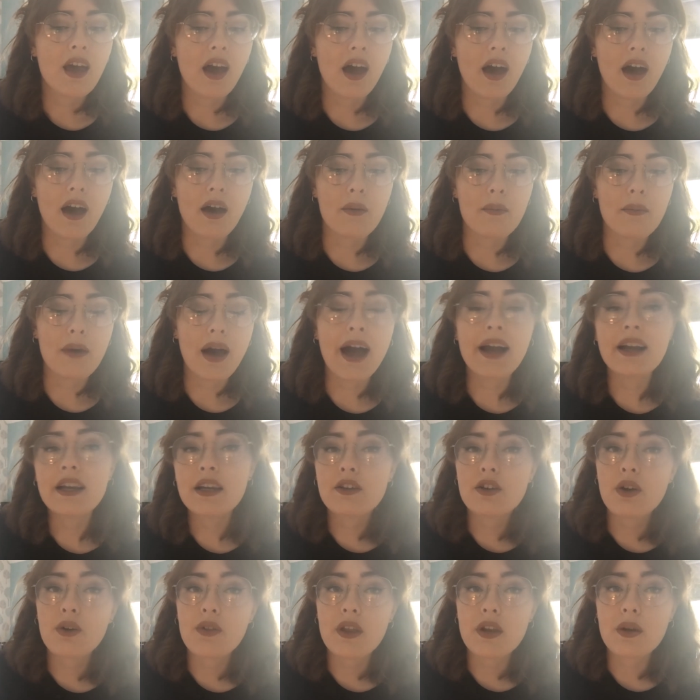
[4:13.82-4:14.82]
I
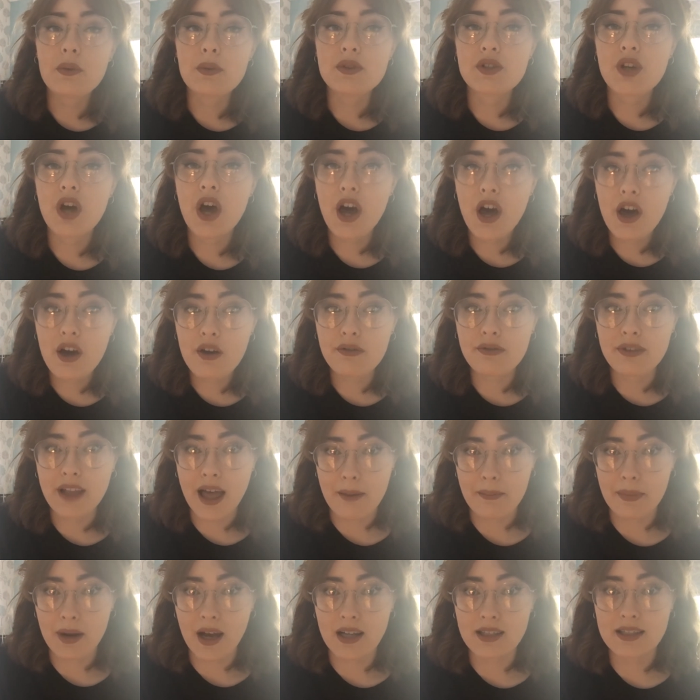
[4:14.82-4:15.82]
didn't know that it was her
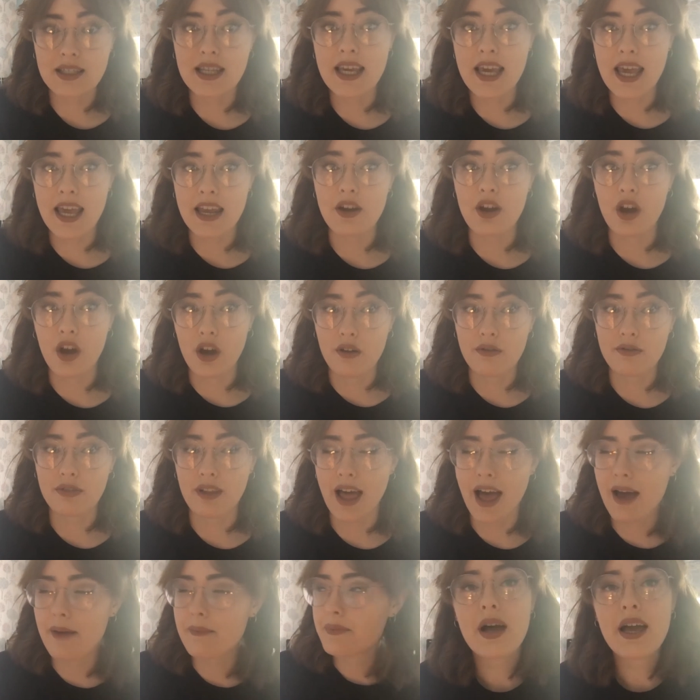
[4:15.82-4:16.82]
flat party in her
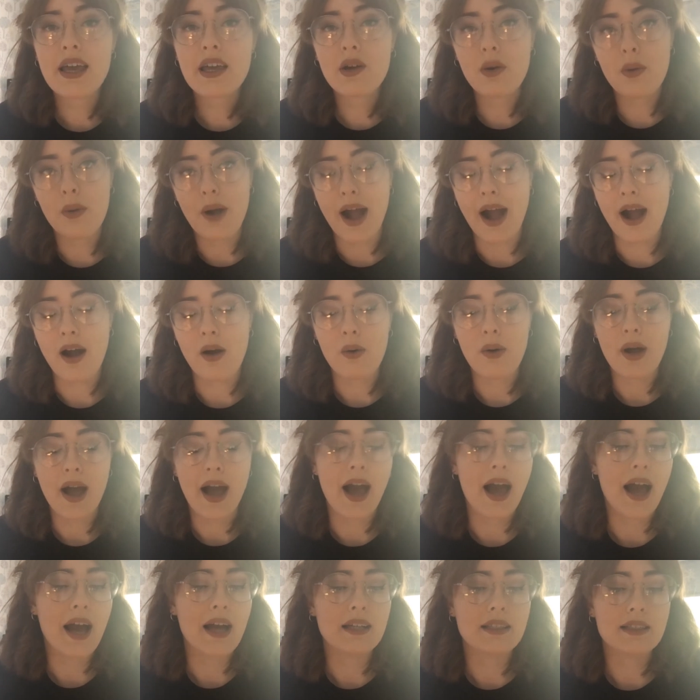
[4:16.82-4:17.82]
flat. So I go out
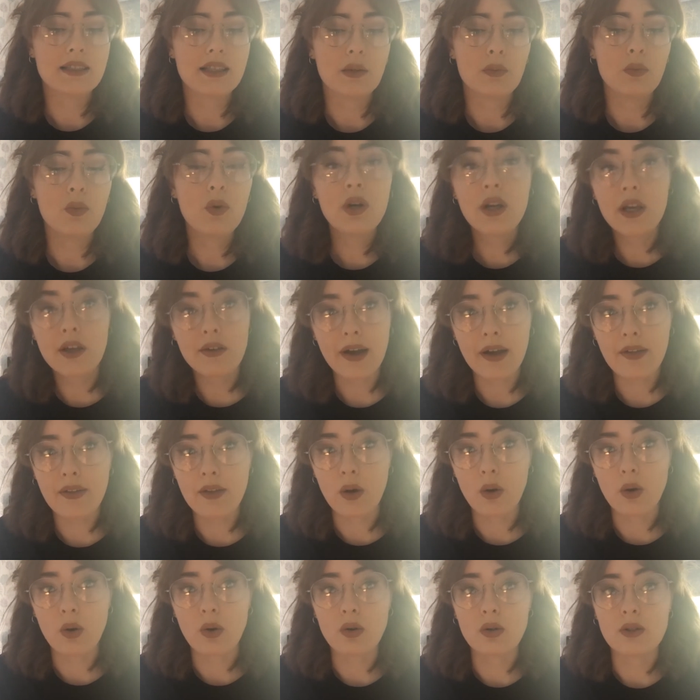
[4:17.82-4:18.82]
and I'm walking around
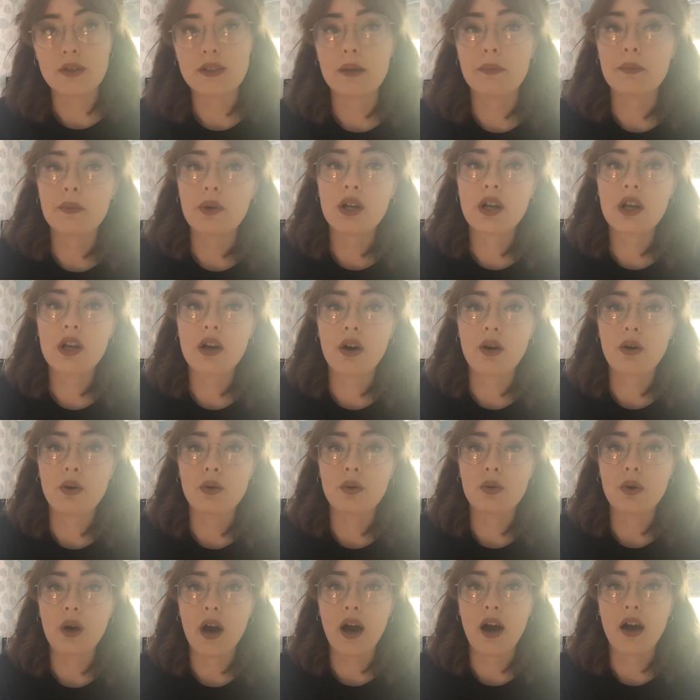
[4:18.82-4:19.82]
the halls. I'm gonna
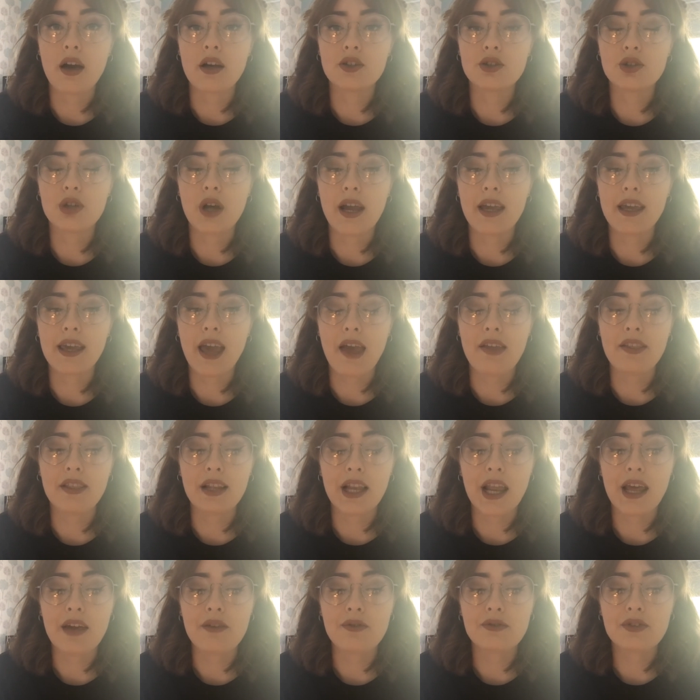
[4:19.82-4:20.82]
go try and get in
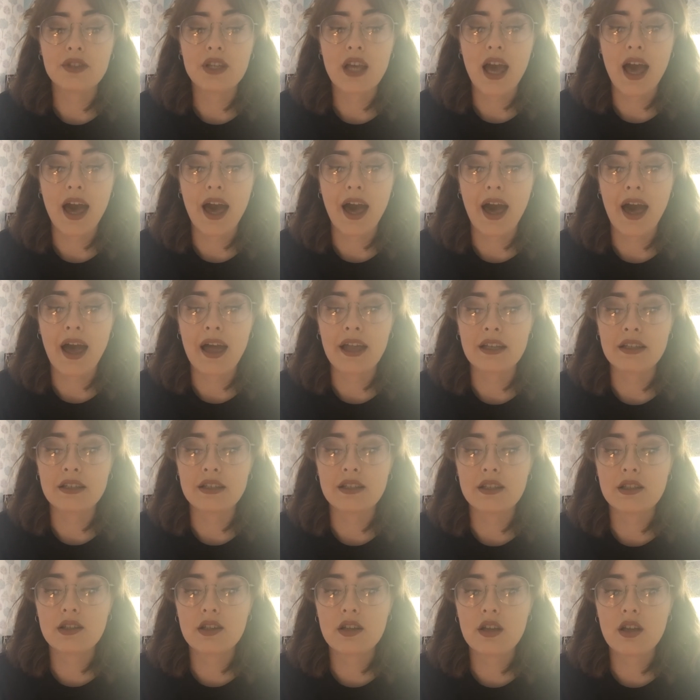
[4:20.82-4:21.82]
the lift,
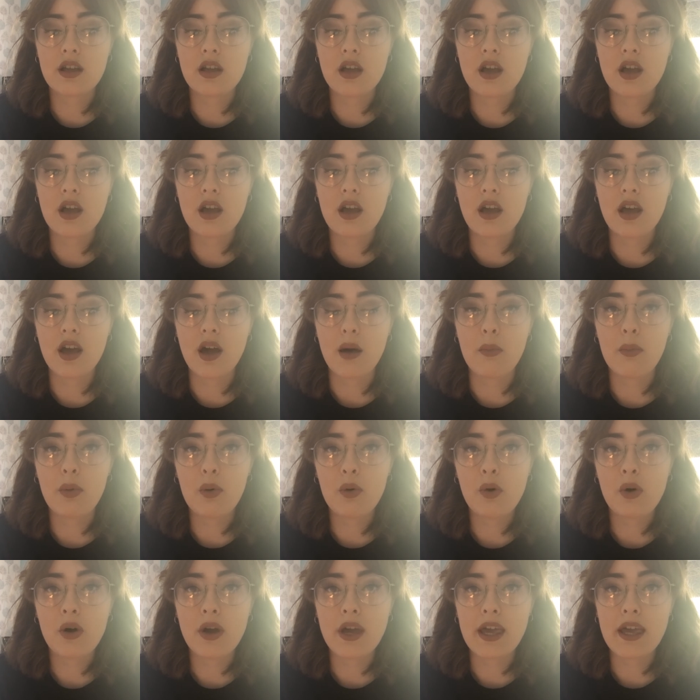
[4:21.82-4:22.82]
and a
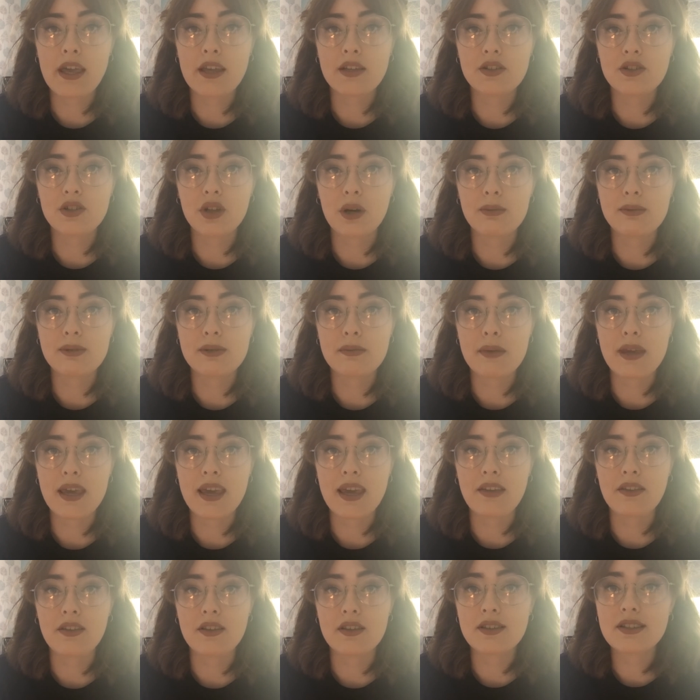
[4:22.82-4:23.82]
boy stops
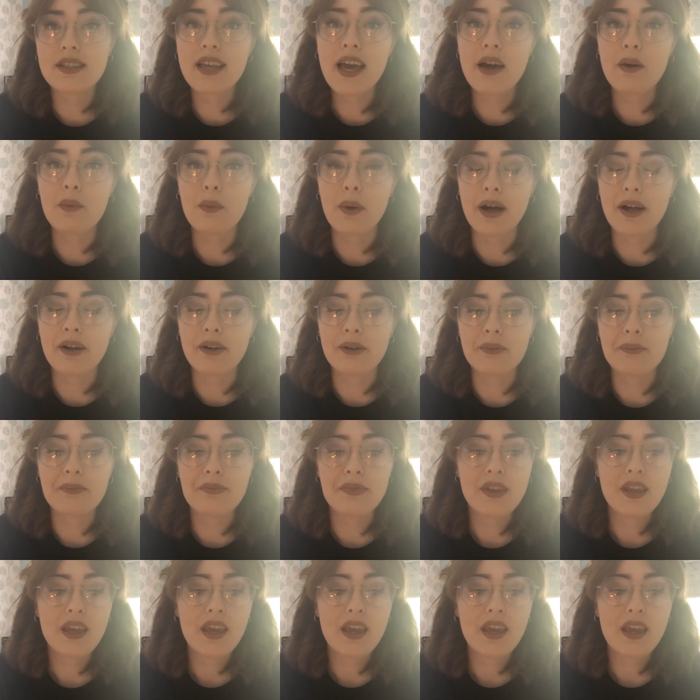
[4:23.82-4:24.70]
me in the stairwell,